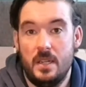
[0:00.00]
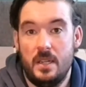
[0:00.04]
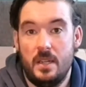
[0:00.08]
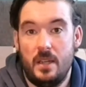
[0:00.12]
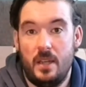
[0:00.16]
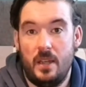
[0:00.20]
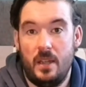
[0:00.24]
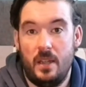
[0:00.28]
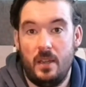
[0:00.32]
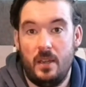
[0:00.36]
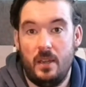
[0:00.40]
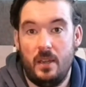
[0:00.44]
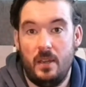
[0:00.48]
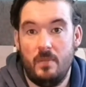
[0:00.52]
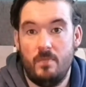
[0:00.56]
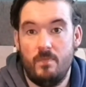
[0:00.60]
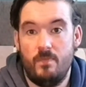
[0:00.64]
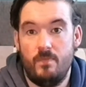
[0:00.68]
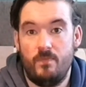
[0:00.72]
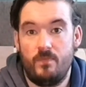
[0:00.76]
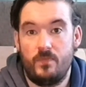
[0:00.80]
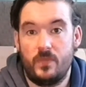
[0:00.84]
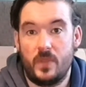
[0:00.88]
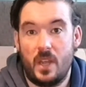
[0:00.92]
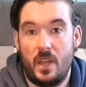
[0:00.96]

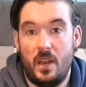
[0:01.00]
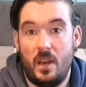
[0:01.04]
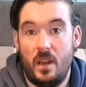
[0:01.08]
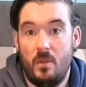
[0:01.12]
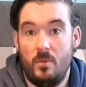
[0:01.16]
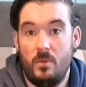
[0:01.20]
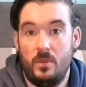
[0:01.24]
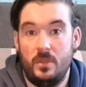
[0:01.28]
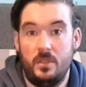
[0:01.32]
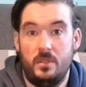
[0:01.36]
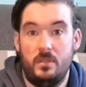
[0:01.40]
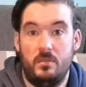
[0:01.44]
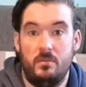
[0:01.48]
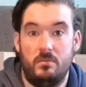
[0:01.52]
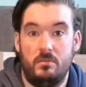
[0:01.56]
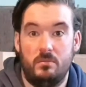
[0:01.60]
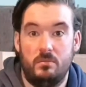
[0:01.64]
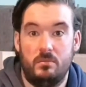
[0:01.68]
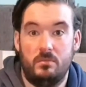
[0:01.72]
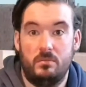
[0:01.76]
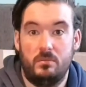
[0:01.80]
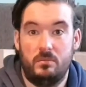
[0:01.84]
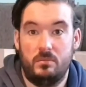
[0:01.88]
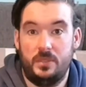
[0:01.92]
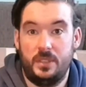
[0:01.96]
and I wasn't
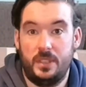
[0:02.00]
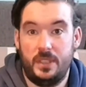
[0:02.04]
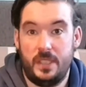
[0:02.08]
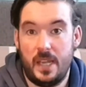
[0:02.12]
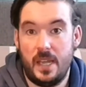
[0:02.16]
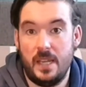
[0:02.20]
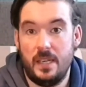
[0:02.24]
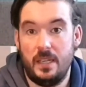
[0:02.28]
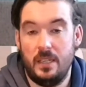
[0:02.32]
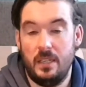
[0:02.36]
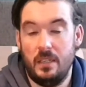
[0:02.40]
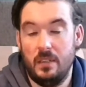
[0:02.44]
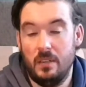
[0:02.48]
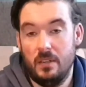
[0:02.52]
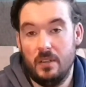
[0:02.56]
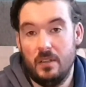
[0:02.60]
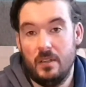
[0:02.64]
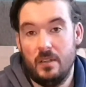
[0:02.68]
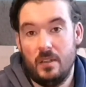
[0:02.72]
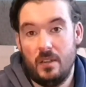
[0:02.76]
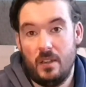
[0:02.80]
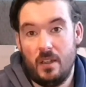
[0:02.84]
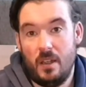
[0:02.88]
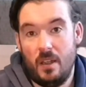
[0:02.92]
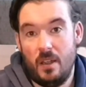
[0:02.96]
steady,
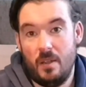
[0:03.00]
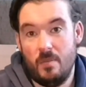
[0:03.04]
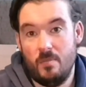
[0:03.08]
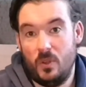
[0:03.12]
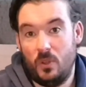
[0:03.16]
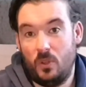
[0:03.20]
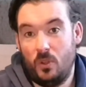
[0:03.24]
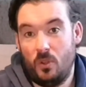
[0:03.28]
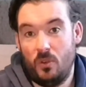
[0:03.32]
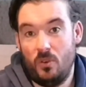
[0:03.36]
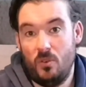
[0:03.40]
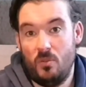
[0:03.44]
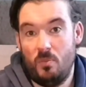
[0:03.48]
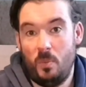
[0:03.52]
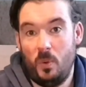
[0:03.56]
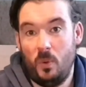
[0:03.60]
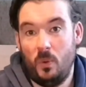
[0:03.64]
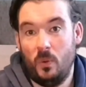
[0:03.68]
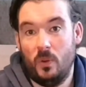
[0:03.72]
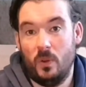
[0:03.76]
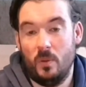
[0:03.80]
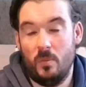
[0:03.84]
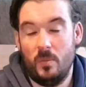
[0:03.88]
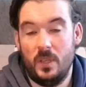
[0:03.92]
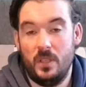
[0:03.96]
it could have
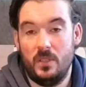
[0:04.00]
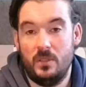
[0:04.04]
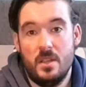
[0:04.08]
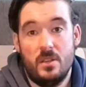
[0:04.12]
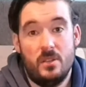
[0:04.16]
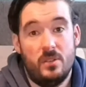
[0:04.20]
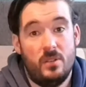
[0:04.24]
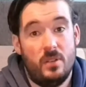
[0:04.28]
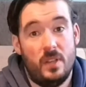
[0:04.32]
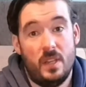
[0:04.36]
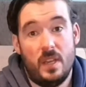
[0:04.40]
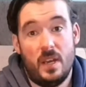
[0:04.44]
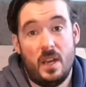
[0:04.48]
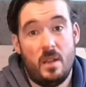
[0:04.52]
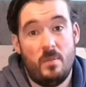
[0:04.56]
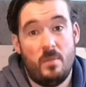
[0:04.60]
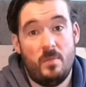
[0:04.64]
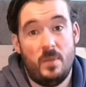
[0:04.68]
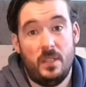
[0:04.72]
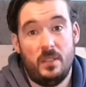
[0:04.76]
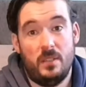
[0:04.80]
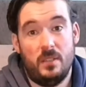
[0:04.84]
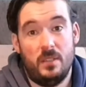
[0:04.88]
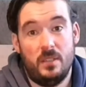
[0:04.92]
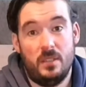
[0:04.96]
pulled on me. So then I made
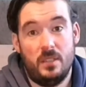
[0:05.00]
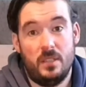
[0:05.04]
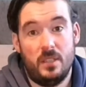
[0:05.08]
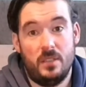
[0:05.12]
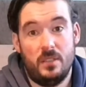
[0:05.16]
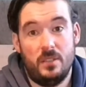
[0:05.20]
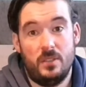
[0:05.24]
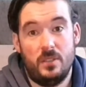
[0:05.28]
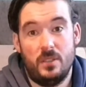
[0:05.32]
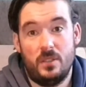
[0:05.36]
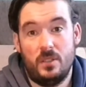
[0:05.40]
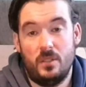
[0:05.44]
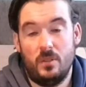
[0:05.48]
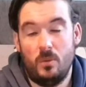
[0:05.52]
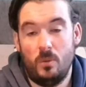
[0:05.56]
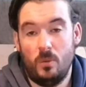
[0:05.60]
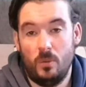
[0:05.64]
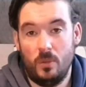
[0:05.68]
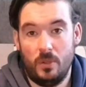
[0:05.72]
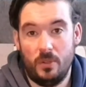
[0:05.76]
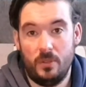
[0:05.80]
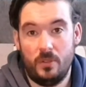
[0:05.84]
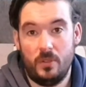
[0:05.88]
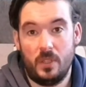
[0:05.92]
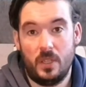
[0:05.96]
the decision just to hold
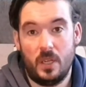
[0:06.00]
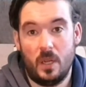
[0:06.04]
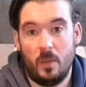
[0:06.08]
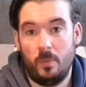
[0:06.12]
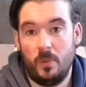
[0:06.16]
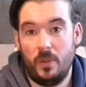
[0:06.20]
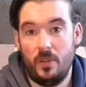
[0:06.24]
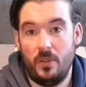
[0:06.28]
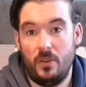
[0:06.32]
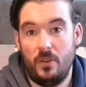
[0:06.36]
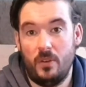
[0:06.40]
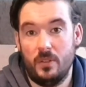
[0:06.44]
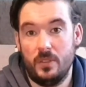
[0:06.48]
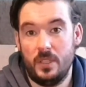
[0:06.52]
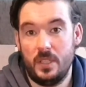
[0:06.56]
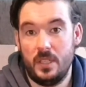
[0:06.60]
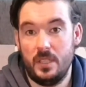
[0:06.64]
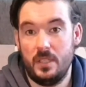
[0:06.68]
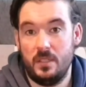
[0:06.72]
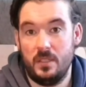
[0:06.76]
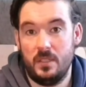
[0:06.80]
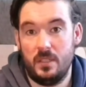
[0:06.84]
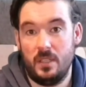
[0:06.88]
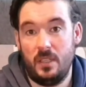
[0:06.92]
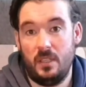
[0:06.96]
on to a couple of the knots nice
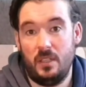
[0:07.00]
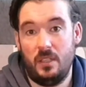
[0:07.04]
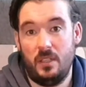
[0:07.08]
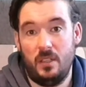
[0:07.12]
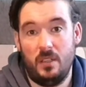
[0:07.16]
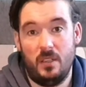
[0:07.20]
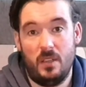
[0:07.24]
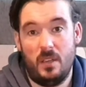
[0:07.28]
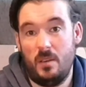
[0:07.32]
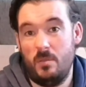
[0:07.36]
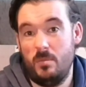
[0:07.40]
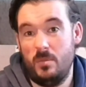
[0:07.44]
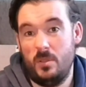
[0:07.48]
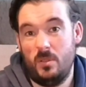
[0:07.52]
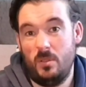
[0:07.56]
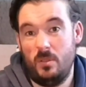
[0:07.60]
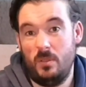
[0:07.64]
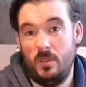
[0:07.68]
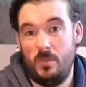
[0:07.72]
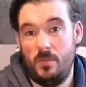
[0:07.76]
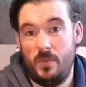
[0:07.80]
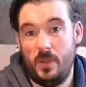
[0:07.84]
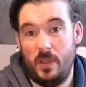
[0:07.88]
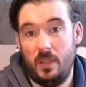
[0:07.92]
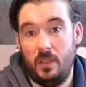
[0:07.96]
and tightly, and it was totally
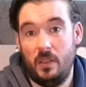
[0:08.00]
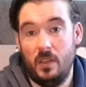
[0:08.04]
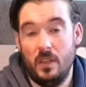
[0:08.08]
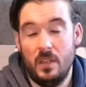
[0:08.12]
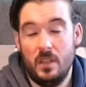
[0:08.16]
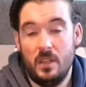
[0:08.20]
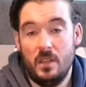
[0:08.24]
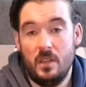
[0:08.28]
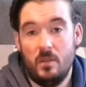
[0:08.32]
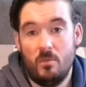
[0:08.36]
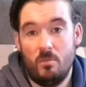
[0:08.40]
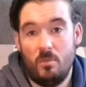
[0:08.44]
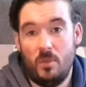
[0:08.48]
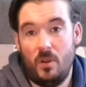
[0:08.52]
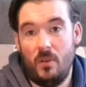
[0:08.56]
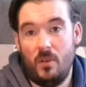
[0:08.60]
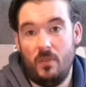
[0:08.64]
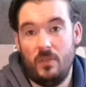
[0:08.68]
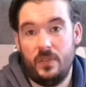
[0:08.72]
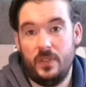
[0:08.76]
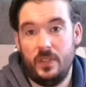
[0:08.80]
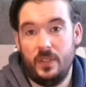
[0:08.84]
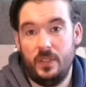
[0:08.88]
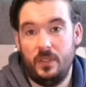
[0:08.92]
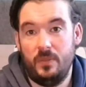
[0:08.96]
fine. But
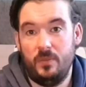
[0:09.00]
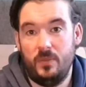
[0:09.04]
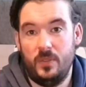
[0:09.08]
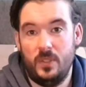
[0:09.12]
obviously you